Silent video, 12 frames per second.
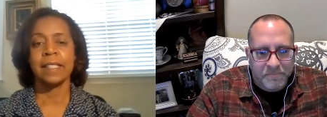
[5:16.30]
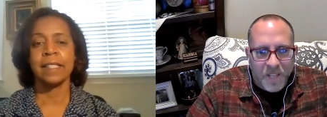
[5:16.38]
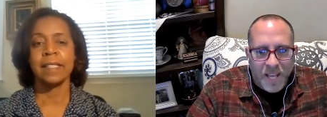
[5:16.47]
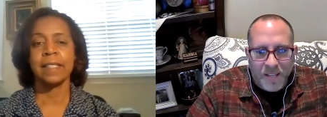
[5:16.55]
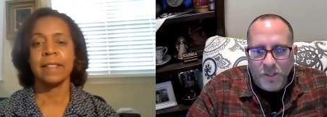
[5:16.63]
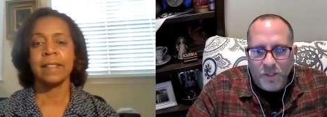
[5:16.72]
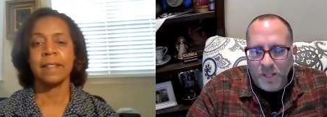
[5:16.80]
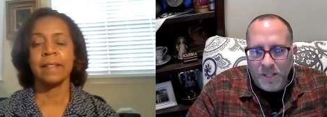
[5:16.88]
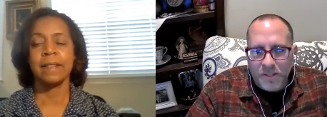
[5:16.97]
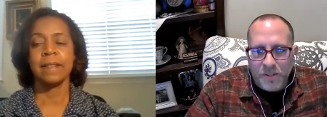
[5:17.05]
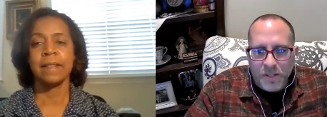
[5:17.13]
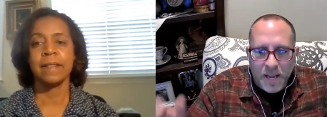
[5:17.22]

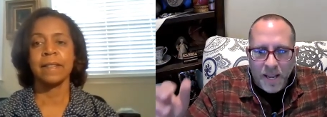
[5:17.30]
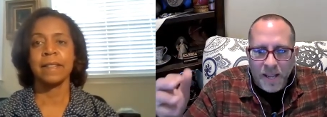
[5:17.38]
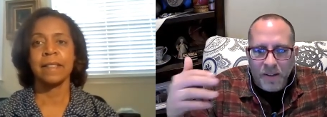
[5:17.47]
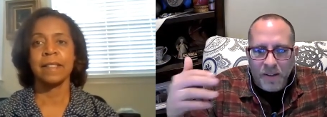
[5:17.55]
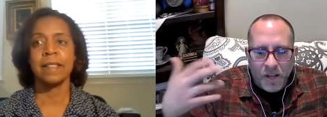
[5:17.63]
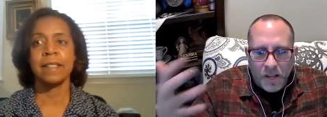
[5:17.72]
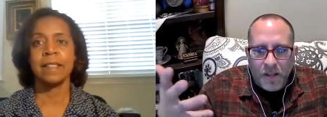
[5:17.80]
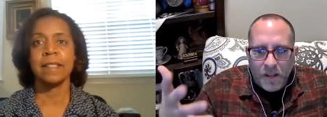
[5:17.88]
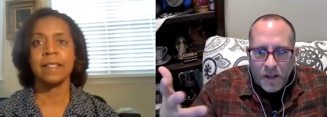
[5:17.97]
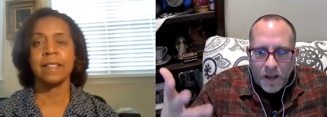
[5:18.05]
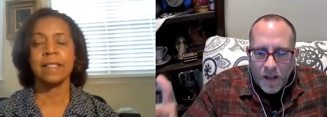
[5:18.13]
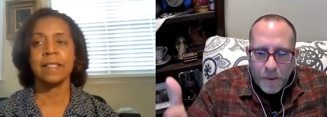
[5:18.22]
Speaker 1: Excellent. And
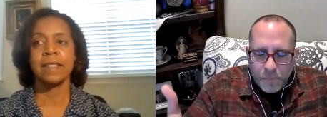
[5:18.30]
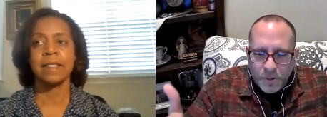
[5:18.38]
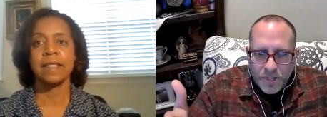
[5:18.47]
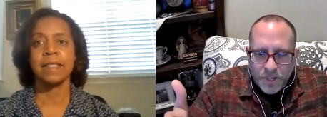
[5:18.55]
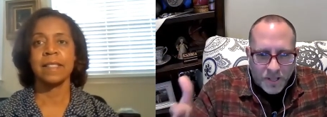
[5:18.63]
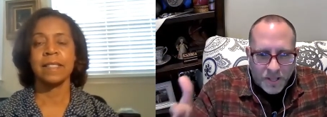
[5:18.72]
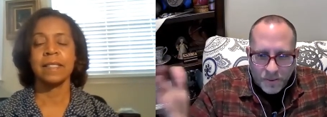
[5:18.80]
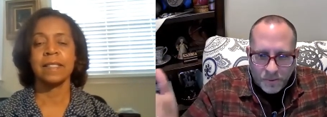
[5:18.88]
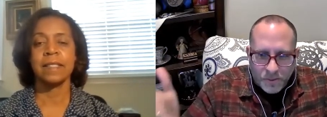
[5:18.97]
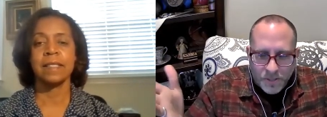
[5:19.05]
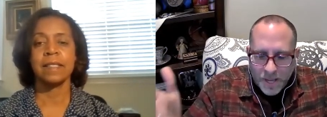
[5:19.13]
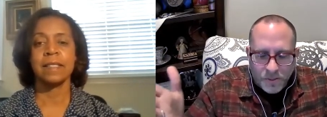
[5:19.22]
I, appreciate that.
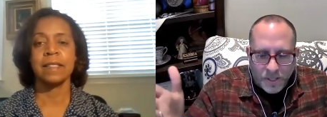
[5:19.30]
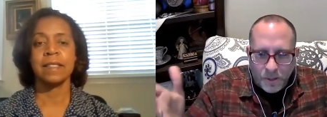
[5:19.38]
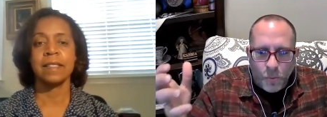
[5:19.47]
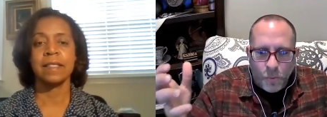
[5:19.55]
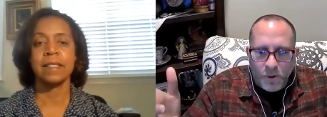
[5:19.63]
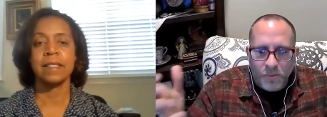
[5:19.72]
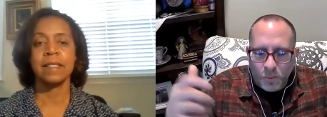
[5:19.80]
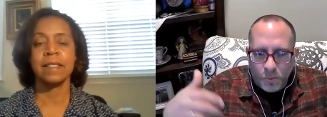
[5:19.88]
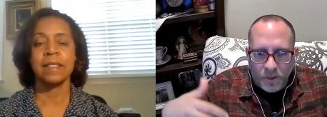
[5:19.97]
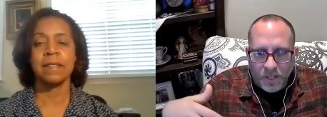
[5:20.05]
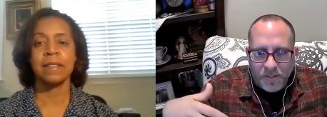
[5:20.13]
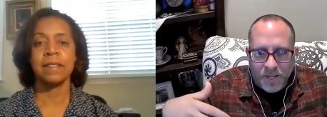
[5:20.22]
It sounds like a wonderful
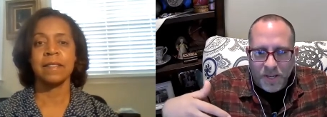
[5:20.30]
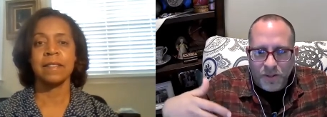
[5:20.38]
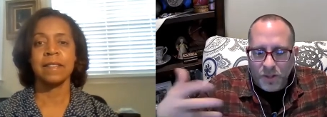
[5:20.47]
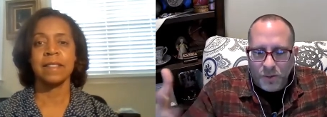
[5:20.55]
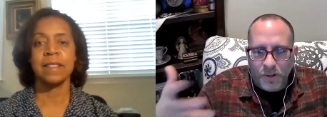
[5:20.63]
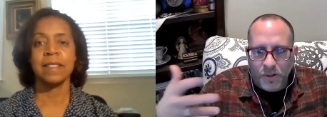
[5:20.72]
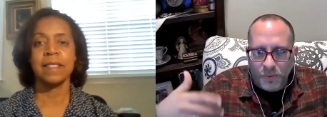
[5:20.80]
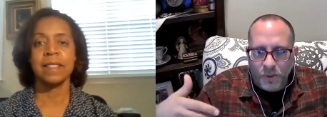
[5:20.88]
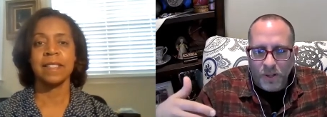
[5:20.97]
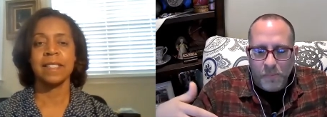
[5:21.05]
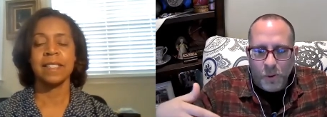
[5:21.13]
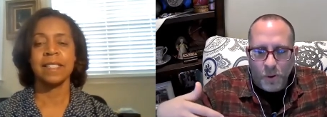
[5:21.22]
organization doing
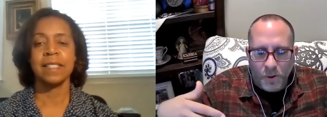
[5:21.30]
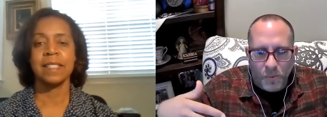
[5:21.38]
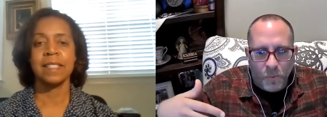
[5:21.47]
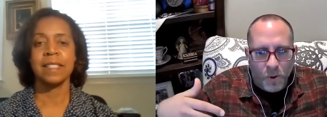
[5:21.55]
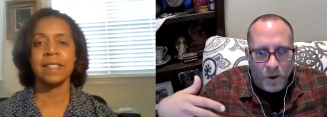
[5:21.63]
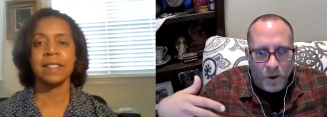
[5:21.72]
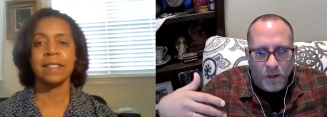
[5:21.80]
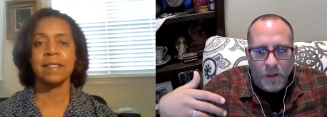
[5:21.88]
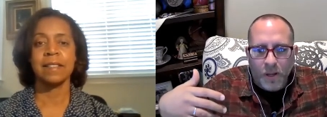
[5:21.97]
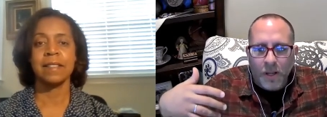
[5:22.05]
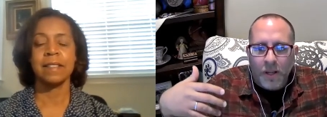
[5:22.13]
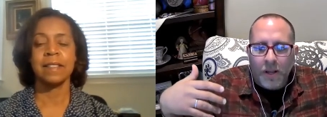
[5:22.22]
really important work.
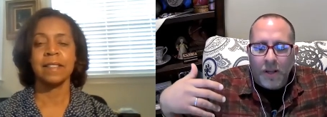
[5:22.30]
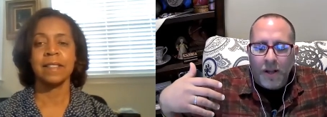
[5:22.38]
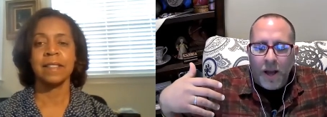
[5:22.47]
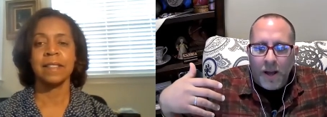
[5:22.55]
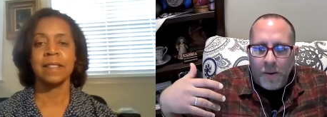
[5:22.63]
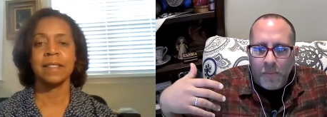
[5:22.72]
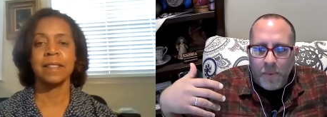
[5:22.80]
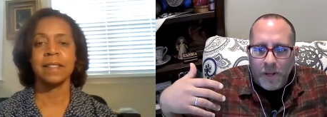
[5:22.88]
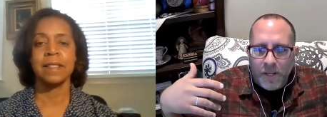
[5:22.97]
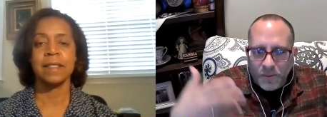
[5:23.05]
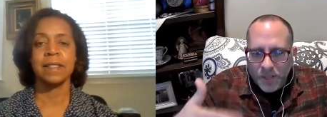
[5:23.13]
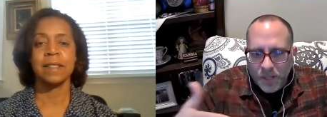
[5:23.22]
Um,
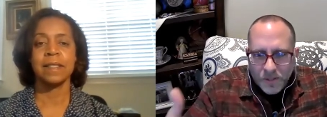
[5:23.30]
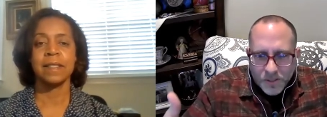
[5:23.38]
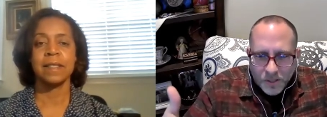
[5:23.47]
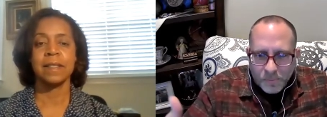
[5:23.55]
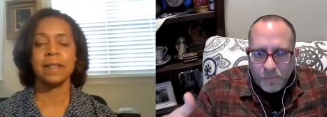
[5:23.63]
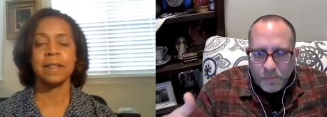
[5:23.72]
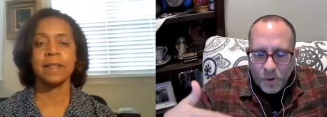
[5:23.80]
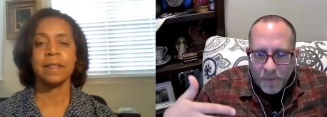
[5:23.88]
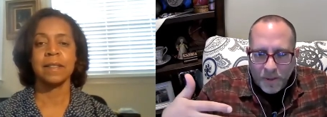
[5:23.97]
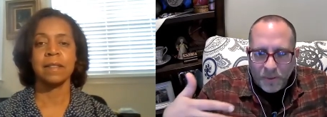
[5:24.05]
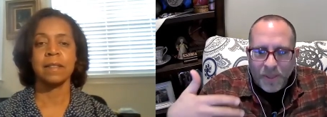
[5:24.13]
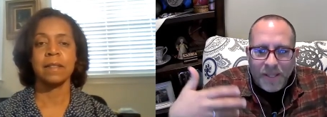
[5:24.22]
now, tell us a little bit more
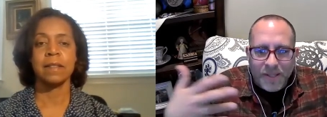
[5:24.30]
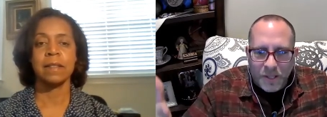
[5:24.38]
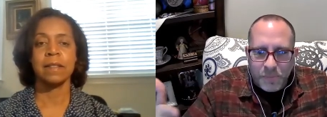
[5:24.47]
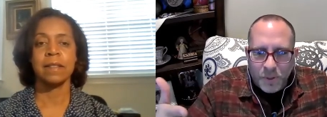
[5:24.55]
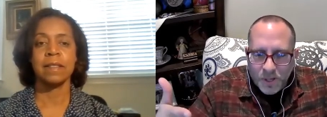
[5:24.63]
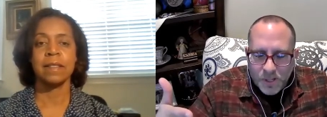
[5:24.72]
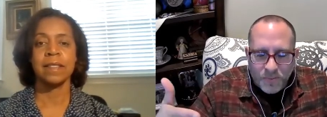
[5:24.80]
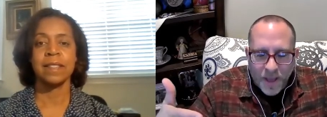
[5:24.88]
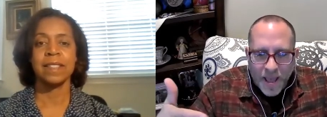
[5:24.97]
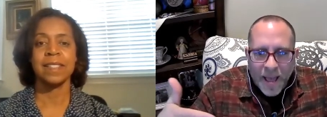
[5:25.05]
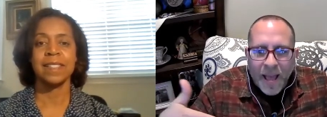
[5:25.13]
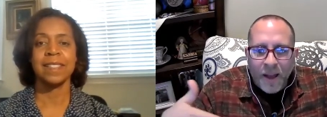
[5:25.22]
about this experience you've
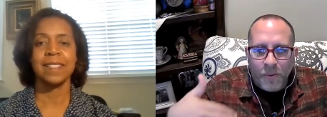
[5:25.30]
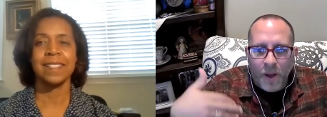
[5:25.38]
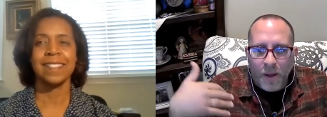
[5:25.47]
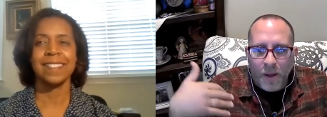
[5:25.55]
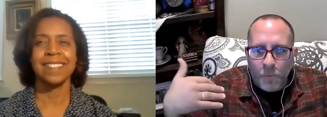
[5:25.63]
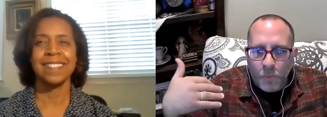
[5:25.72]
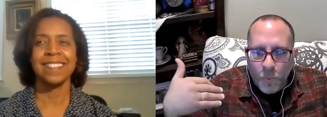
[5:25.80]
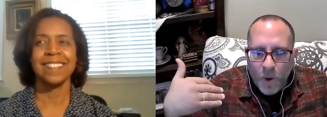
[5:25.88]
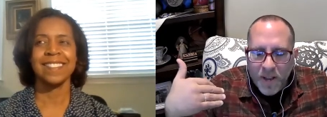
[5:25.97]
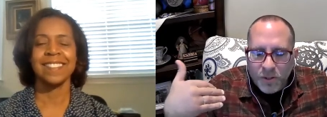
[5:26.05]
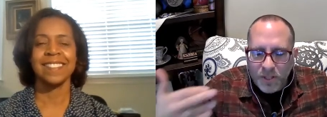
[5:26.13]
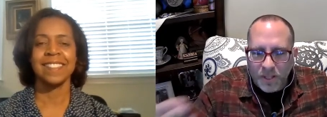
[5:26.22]
had
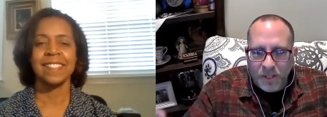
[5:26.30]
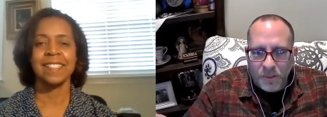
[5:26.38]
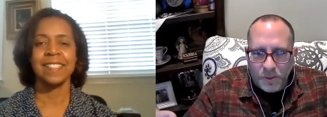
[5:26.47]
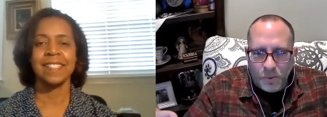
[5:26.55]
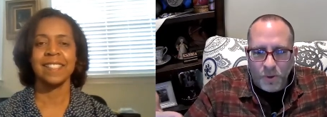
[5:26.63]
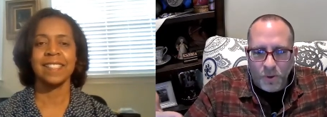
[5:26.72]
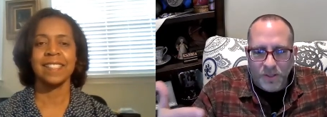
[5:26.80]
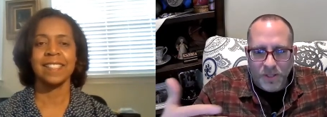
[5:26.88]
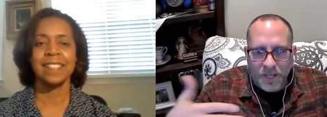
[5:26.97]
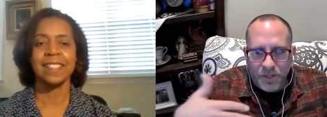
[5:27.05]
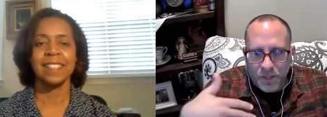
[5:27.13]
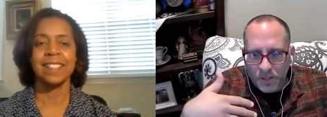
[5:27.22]
when you're dealing with an
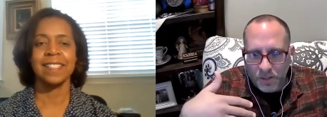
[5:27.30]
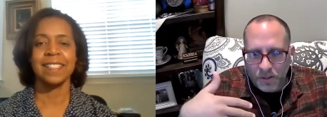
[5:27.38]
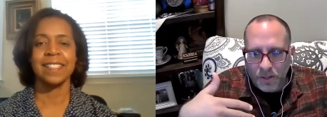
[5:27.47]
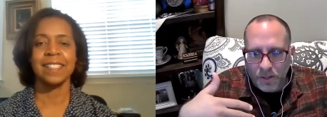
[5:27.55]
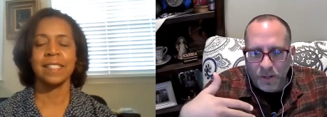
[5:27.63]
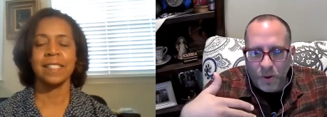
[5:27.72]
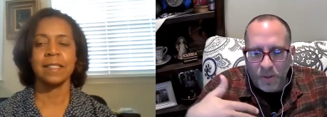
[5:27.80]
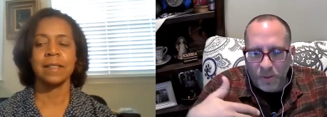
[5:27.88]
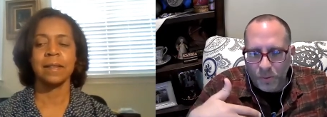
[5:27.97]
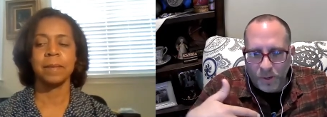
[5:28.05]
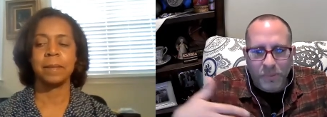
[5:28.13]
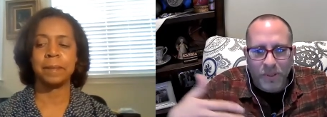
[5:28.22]
organization going
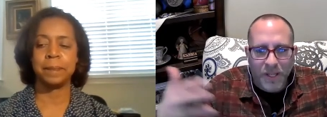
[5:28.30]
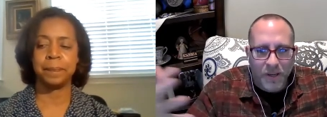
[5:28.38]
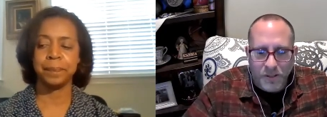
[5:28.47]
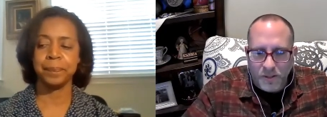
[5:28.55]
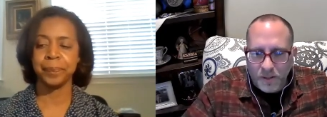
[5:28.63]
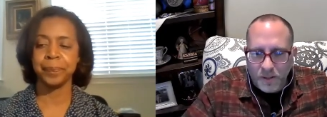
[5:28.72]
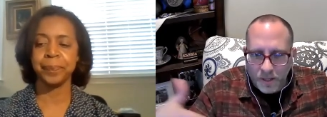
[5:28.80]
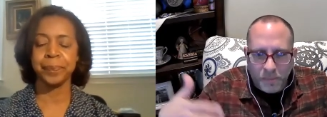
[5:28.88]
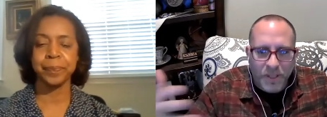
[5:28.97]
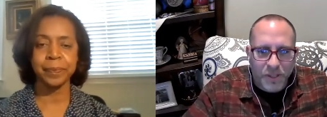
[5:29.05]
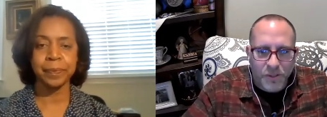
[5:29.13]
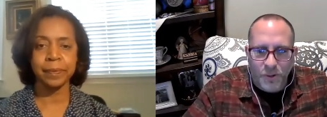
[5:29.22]
through complete a, a
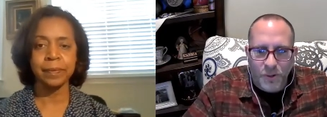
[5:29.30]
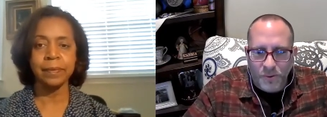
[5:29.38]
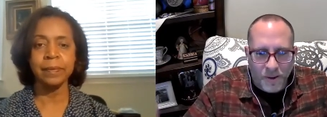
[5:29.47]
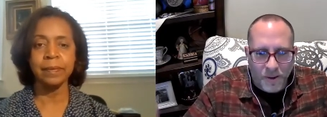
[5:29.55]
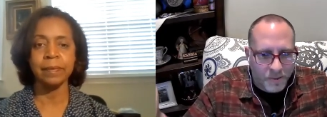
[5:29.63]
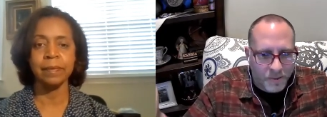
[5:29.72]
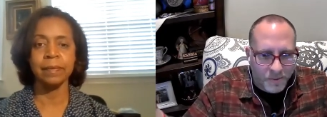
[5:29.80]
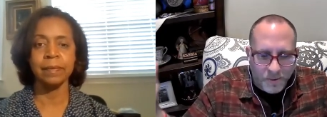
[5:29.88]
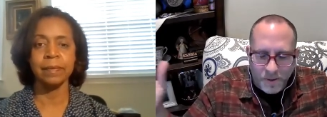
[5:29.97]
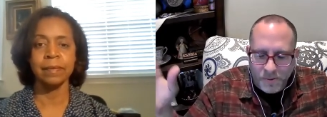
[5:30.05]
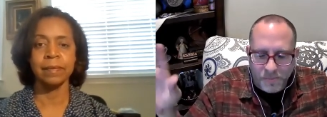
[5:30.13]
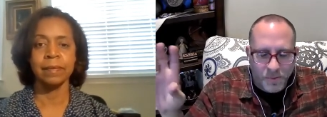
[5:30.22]
complete turnaround, a uh,